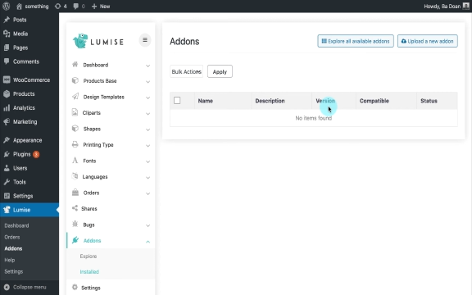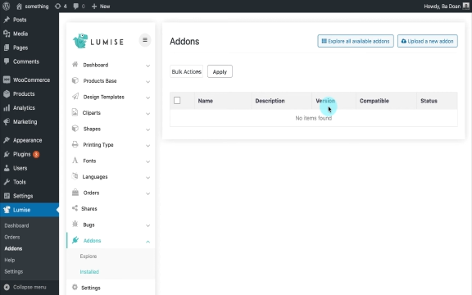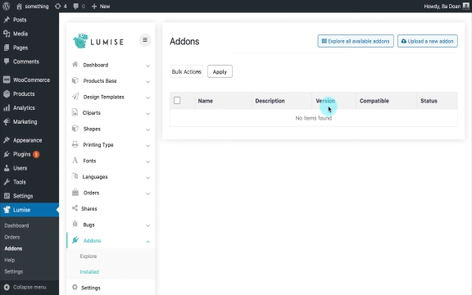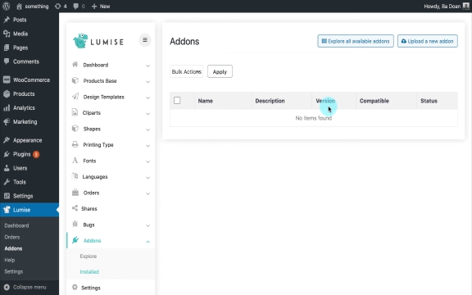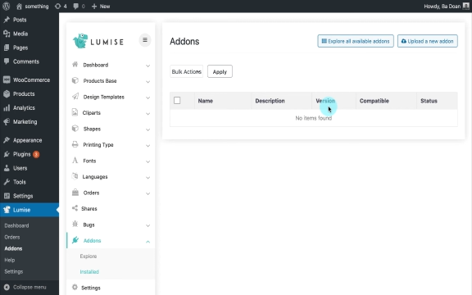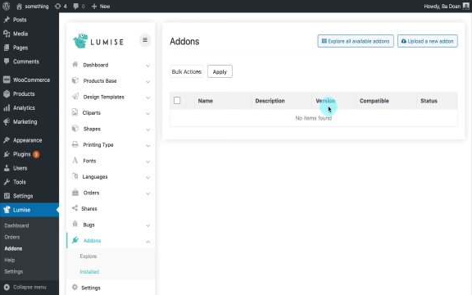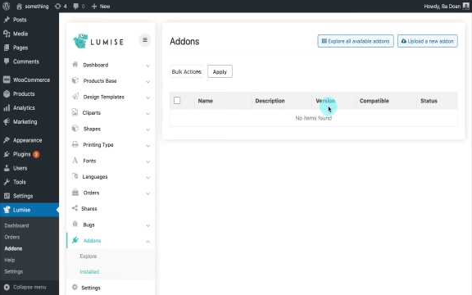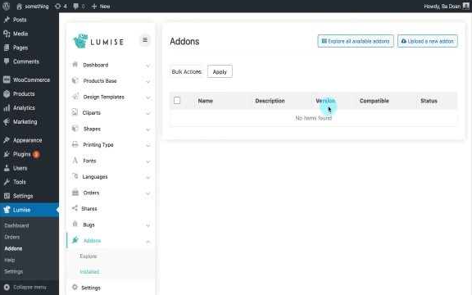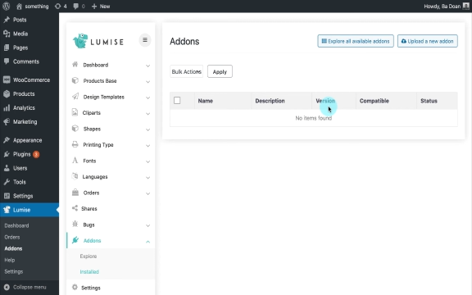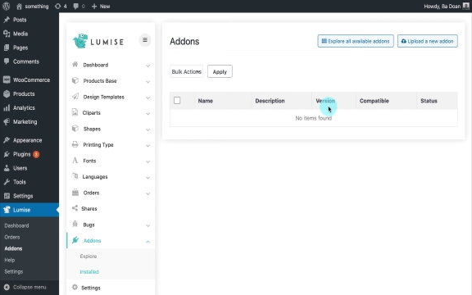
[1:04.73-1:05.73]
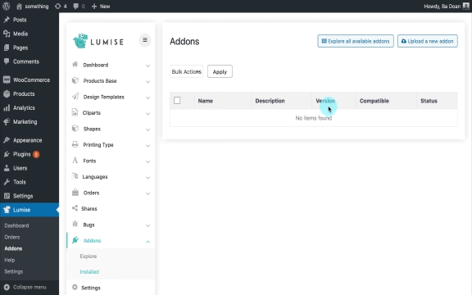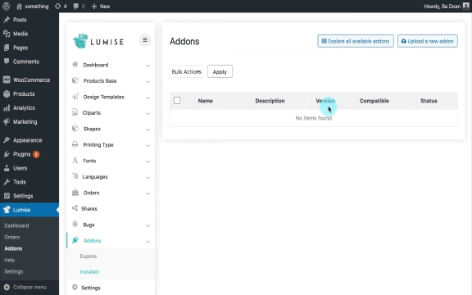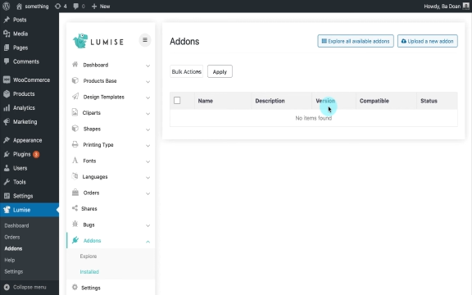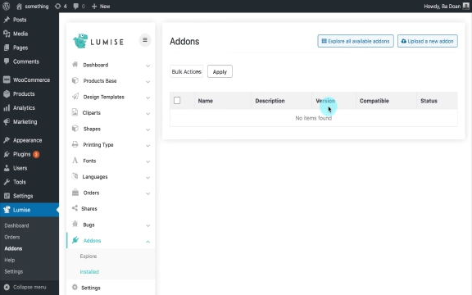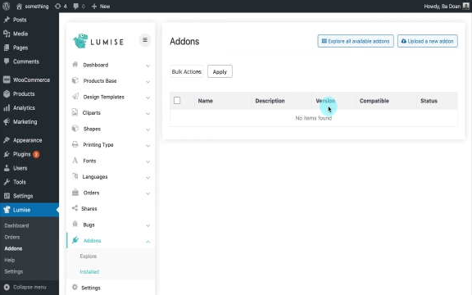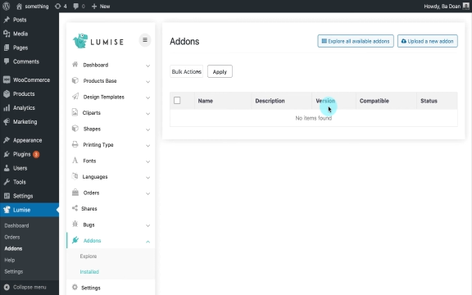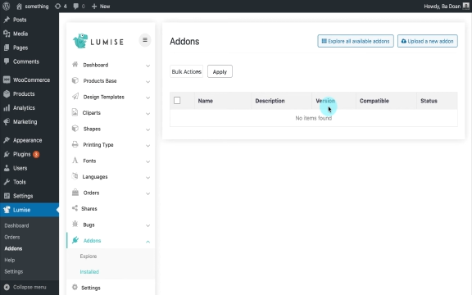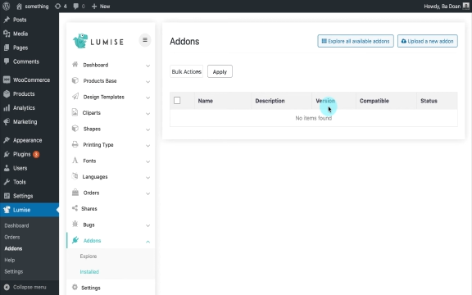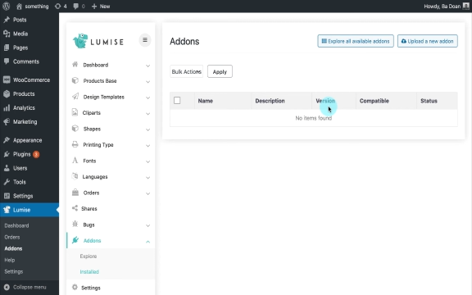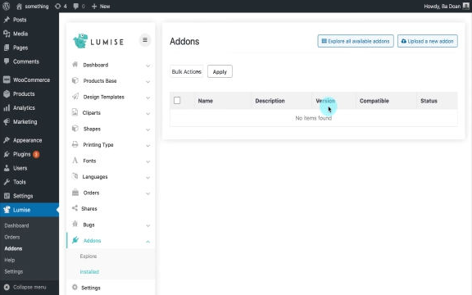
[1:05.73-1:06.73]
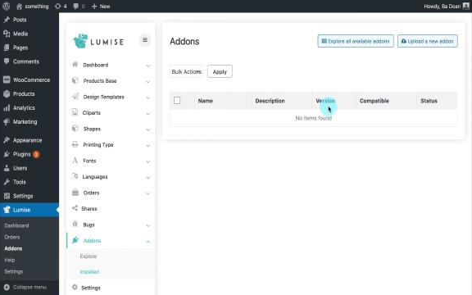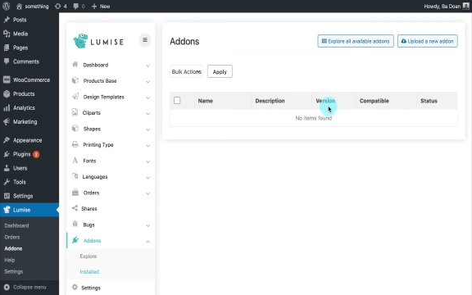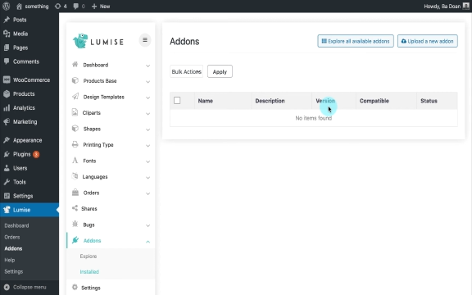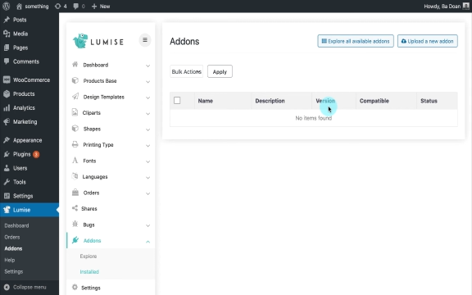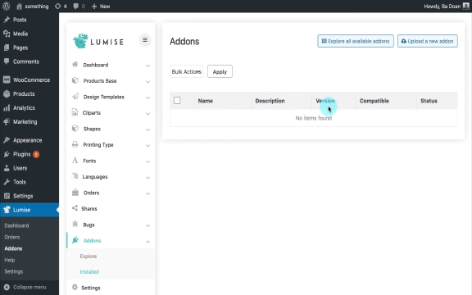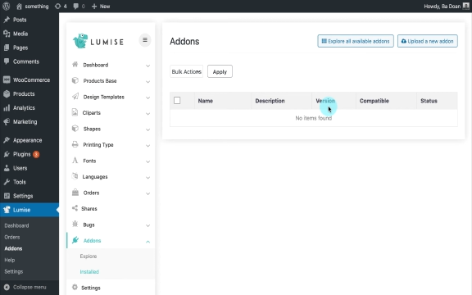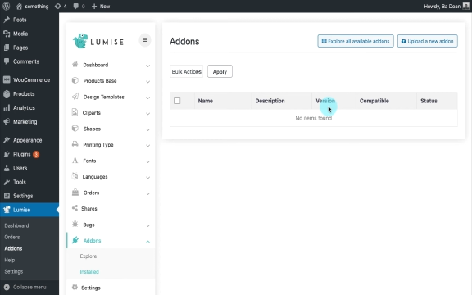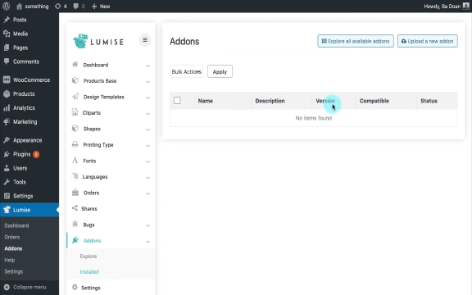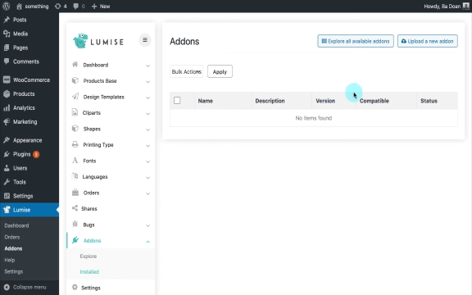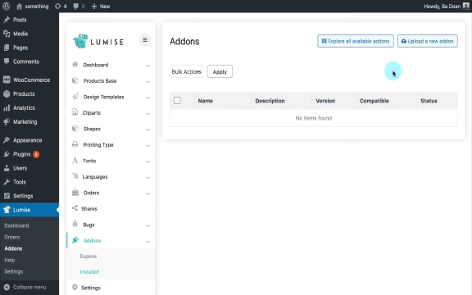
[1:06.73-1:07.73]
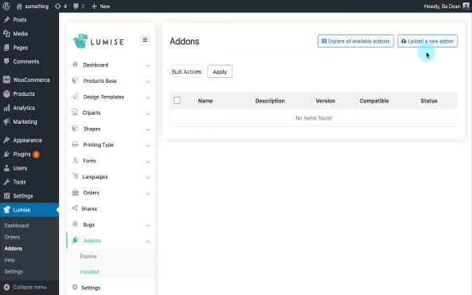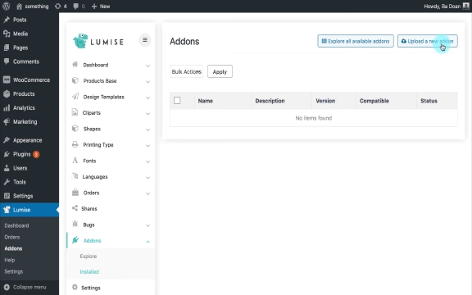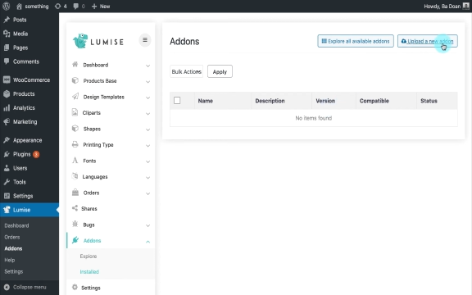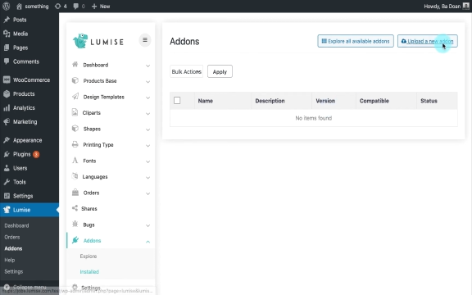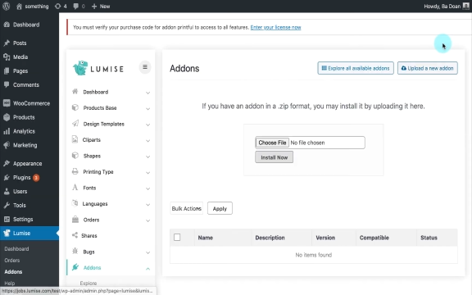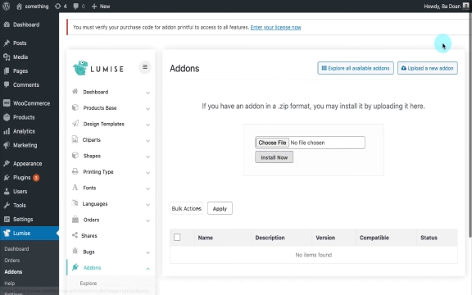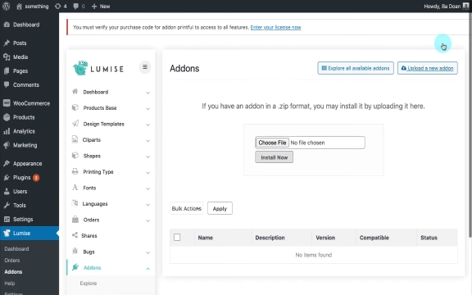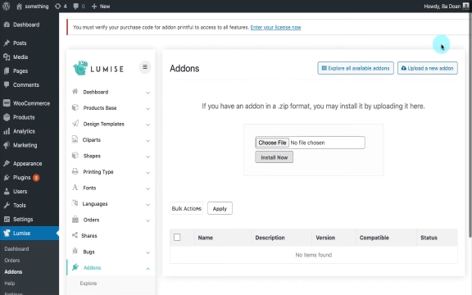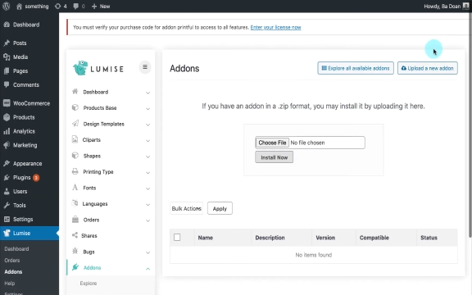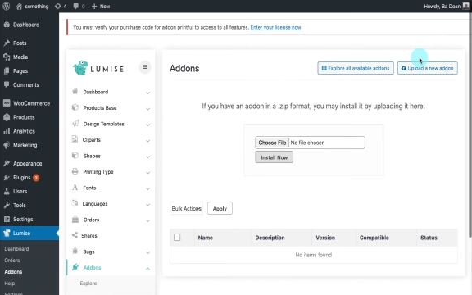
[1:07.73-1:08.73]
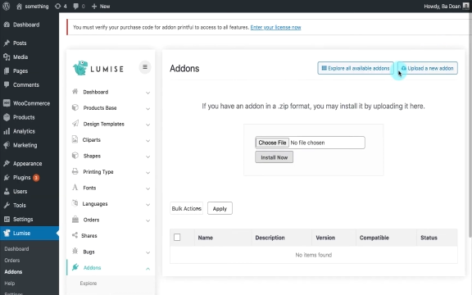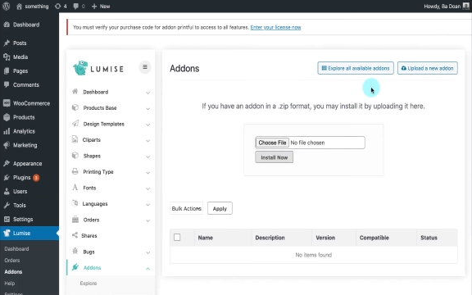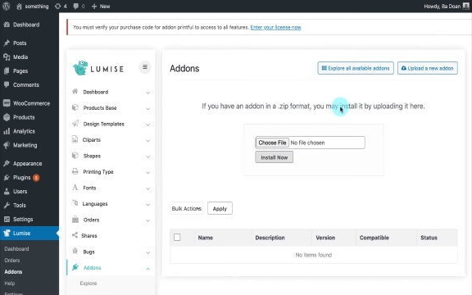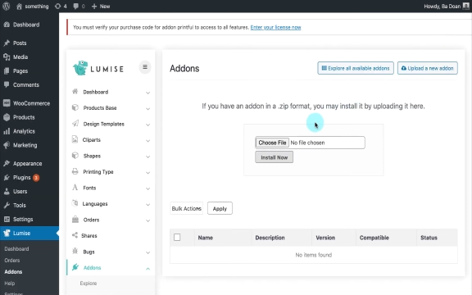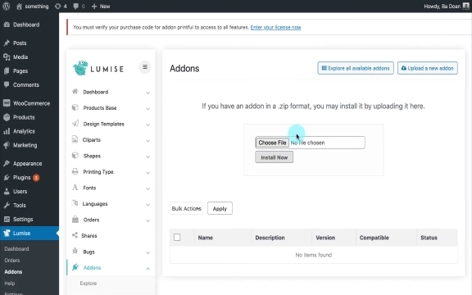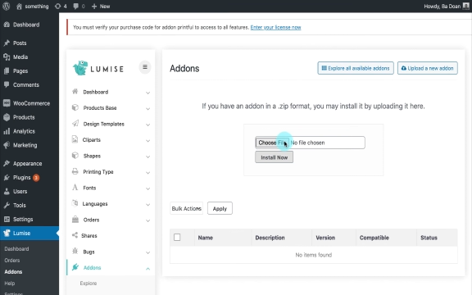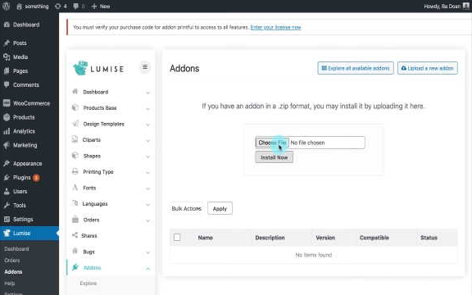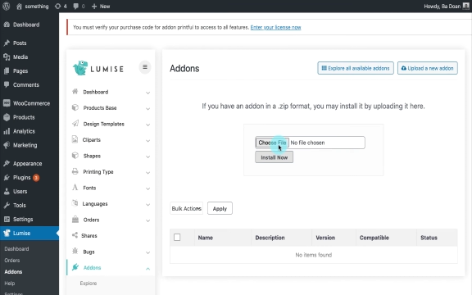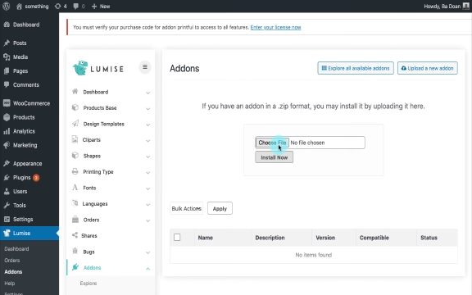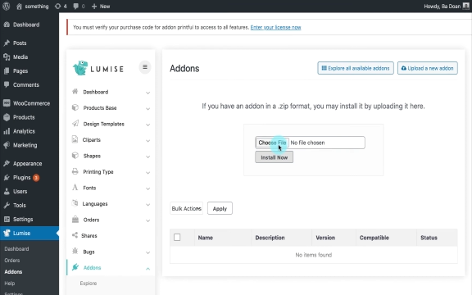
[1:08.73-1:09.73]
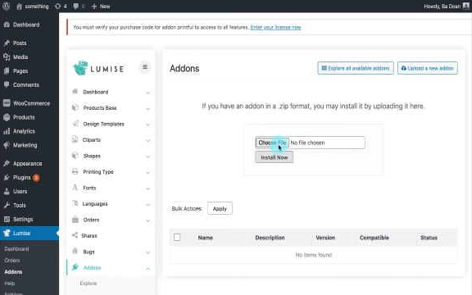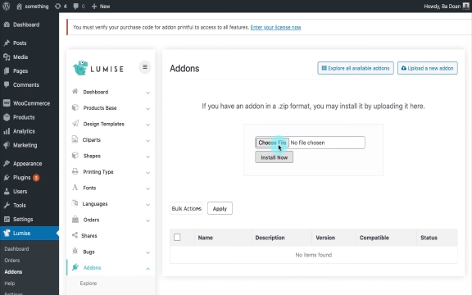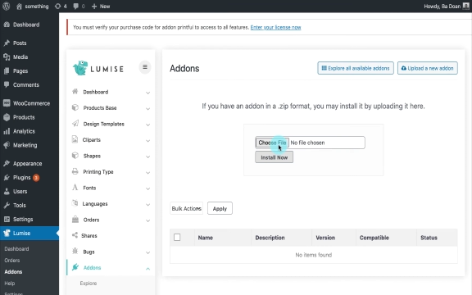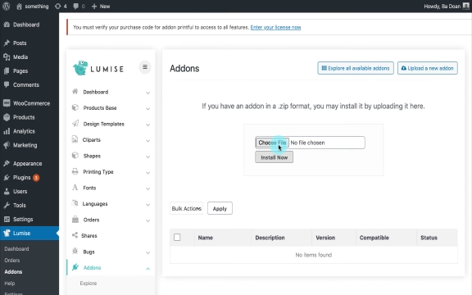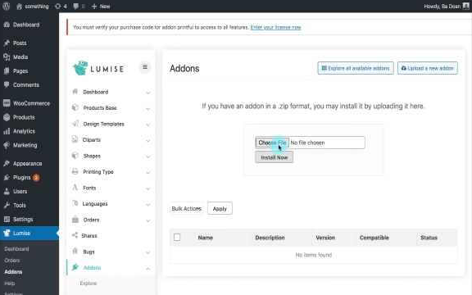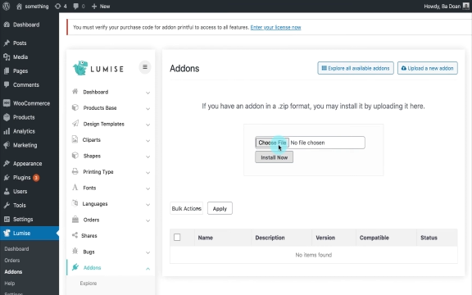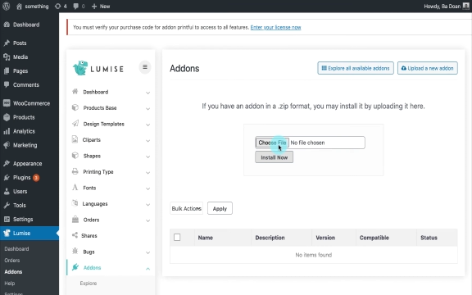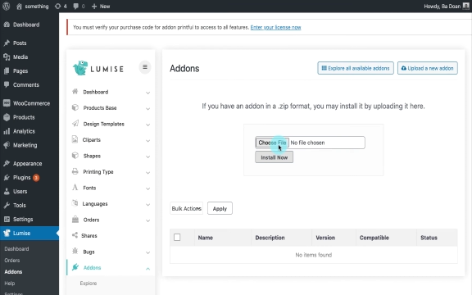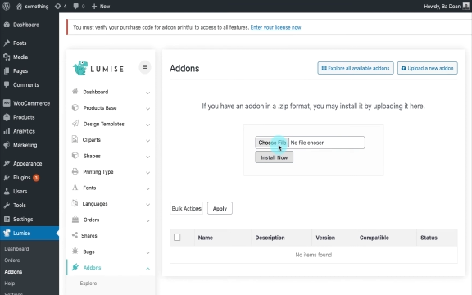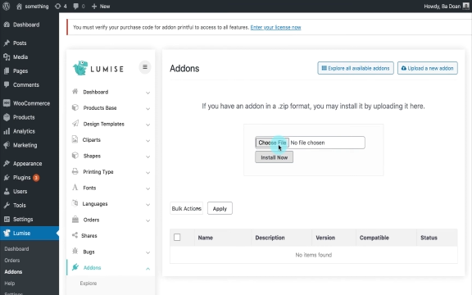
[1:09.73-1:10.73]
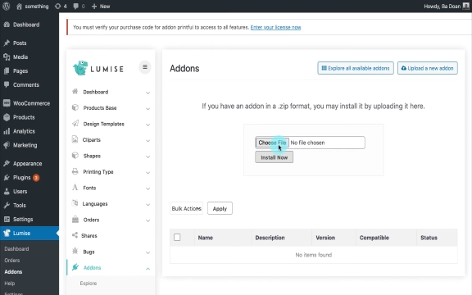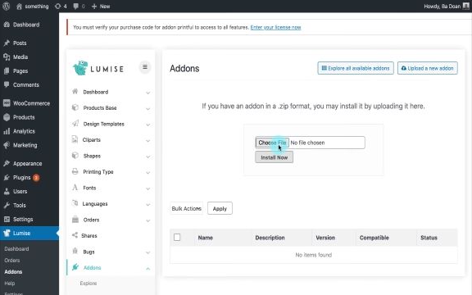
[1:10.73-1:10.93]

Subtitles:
[unreadable: no face in view]